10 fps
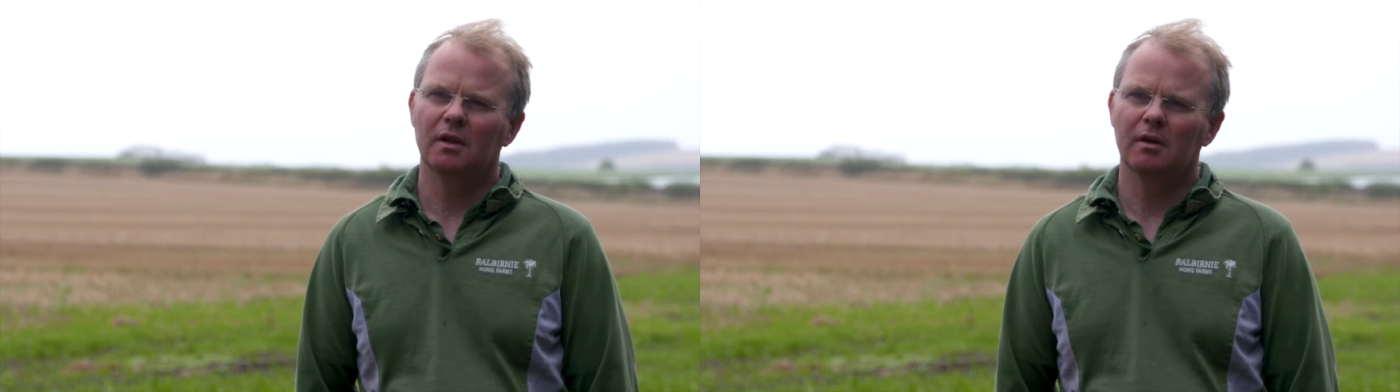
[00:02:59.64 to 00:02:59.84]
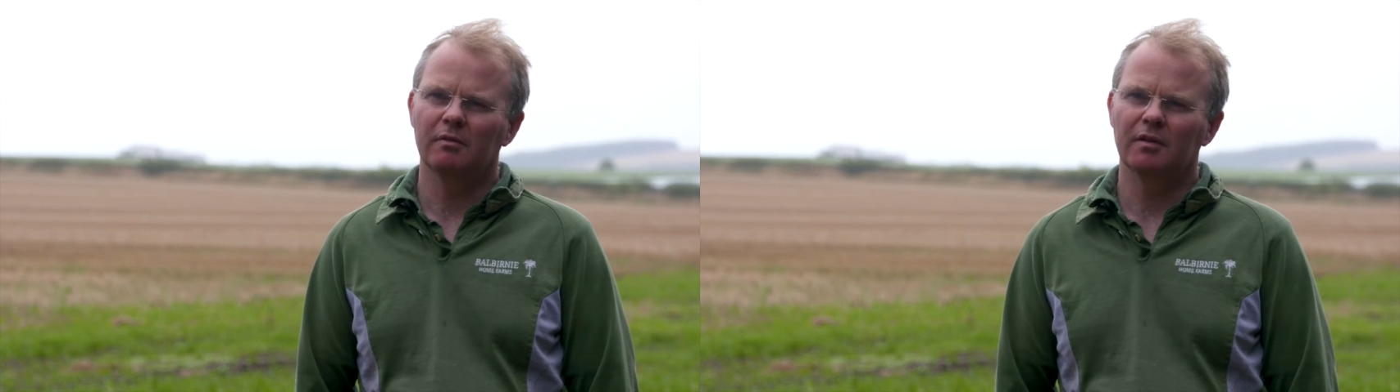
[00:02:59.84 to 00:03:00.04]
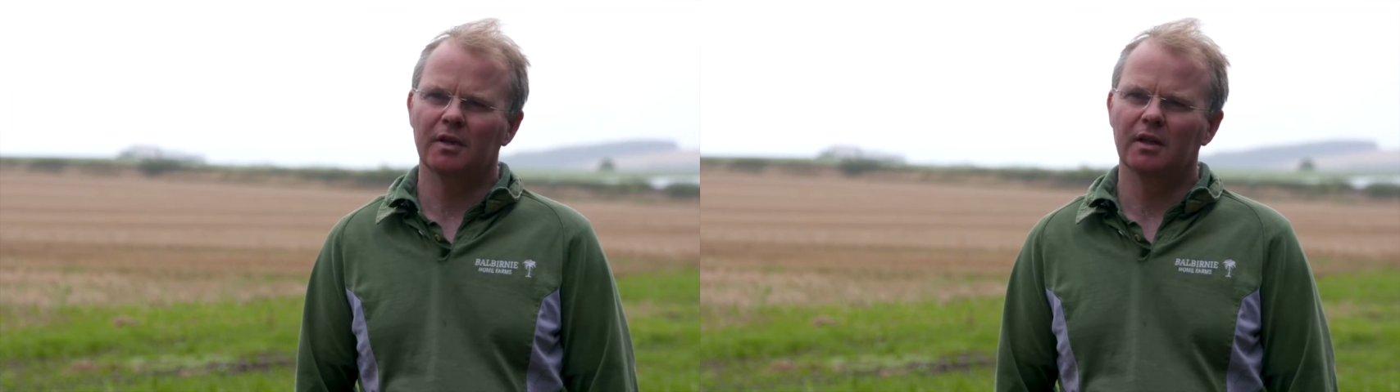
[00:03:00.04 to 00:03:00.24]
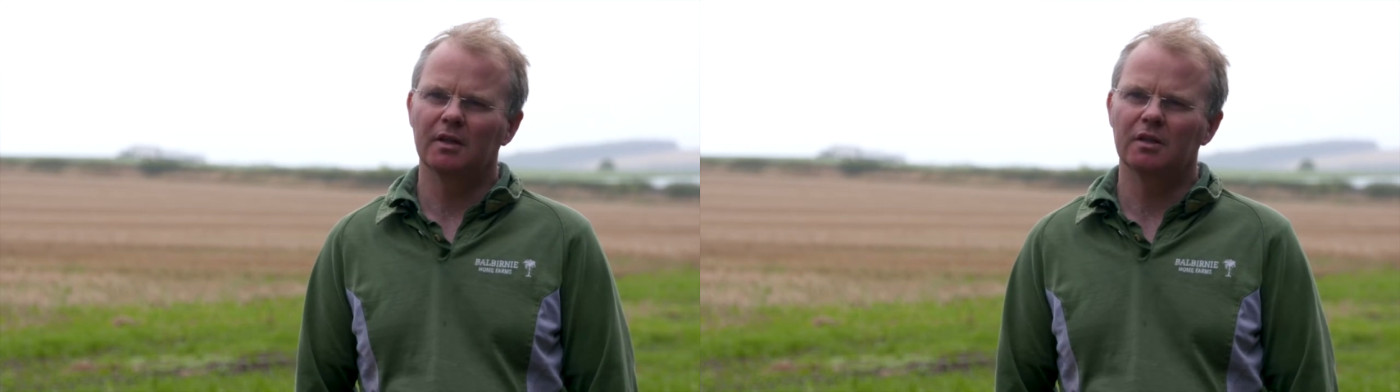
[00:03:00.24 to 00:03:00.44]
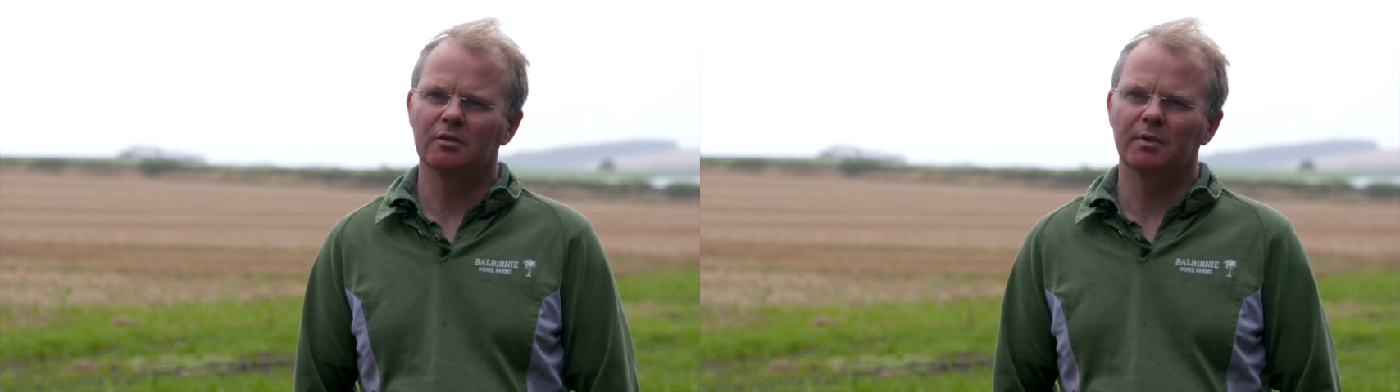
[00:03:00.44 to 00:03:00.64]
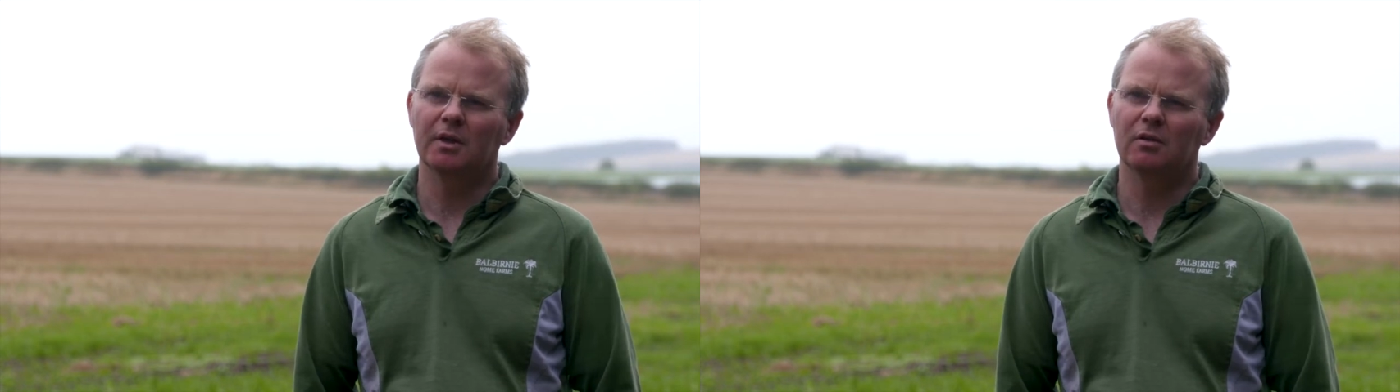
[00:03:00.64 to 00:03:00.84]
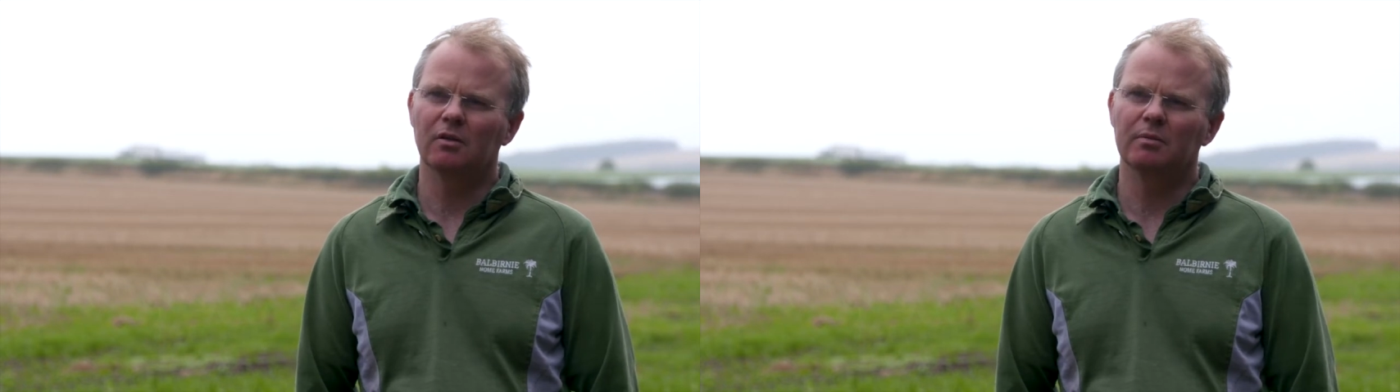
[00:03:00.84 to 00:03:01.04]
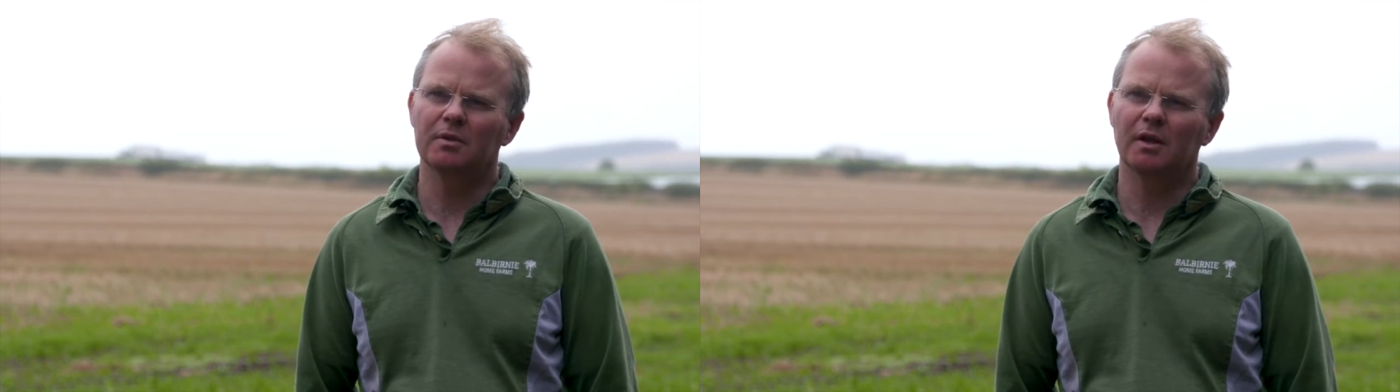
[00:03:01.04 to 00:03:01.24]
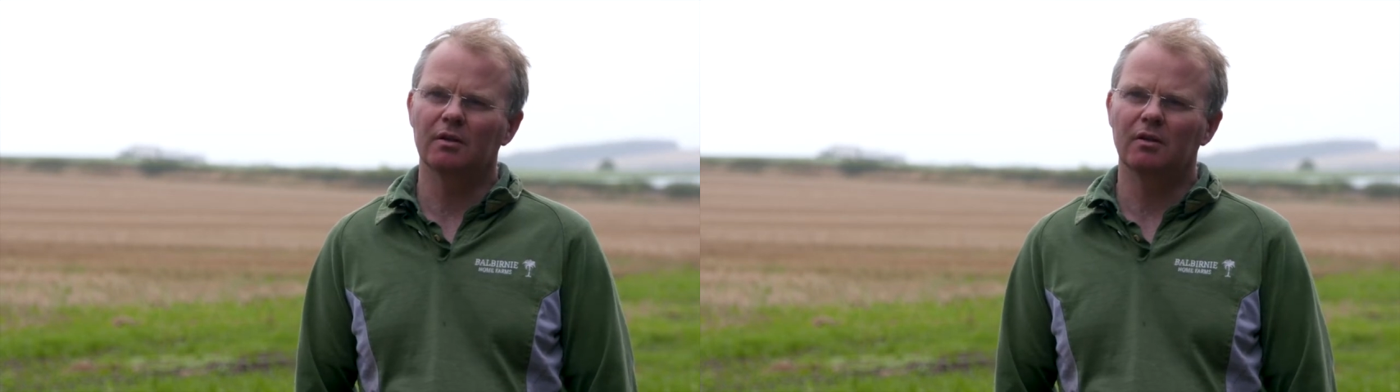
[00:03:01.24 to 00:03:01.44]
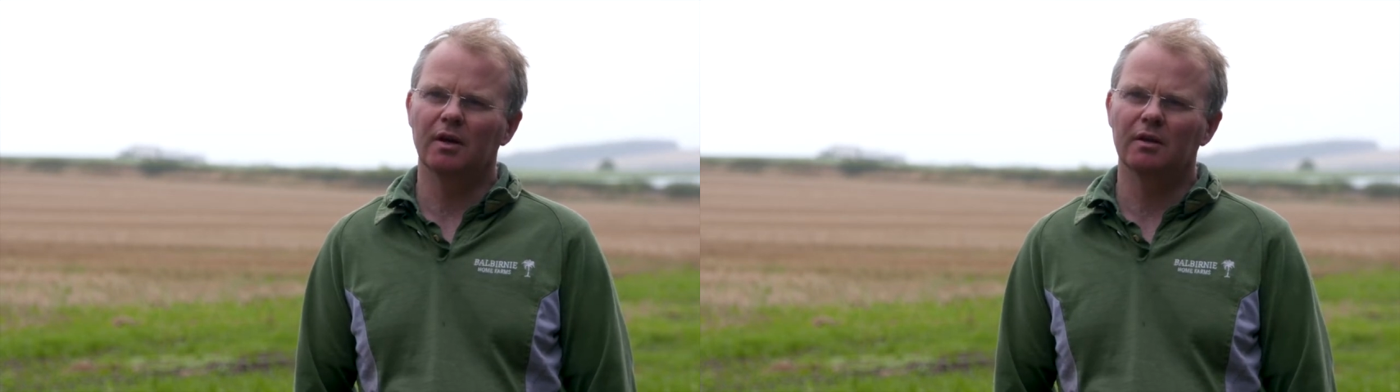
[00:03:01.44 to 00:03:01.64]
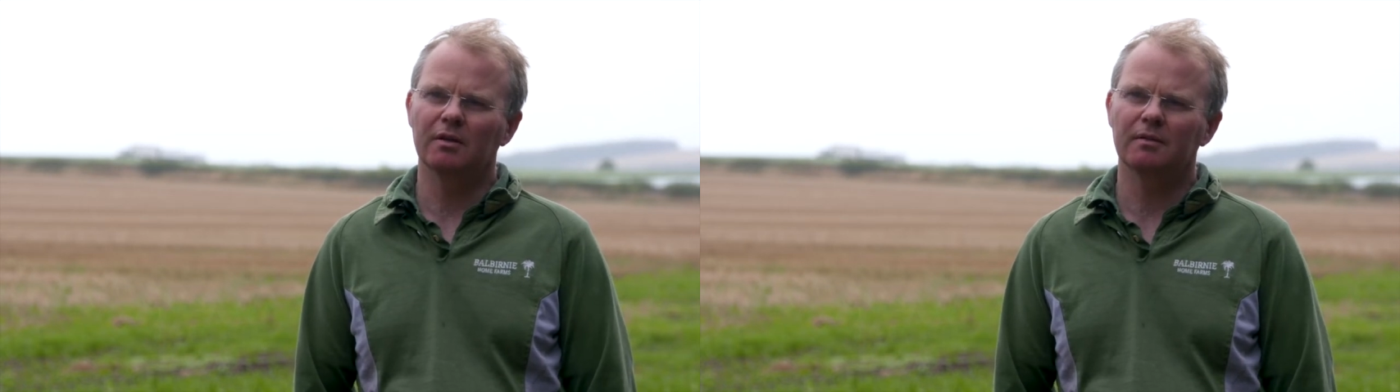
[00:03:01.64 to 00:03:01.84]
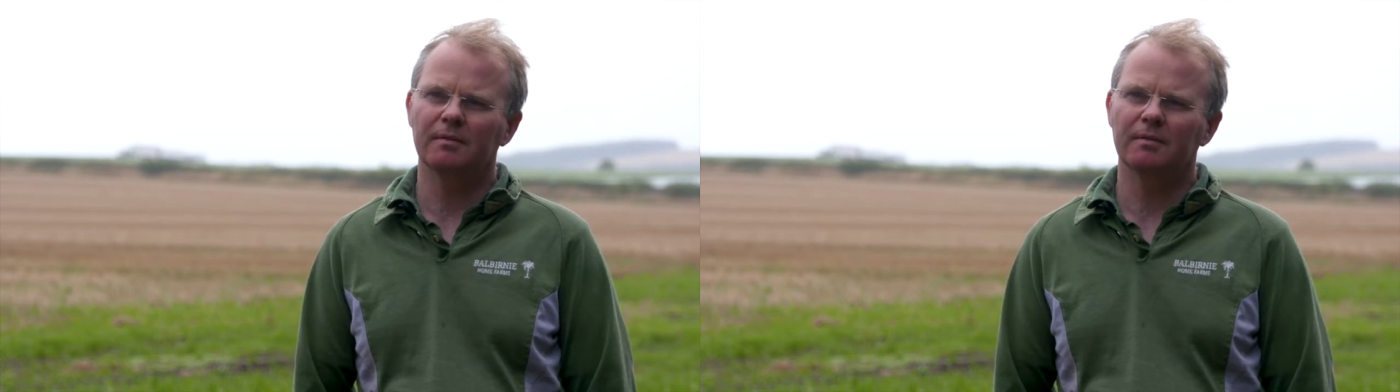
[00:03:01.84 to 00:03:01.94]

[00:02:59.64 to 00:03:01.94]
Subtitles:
for getting these spring crops out the ground.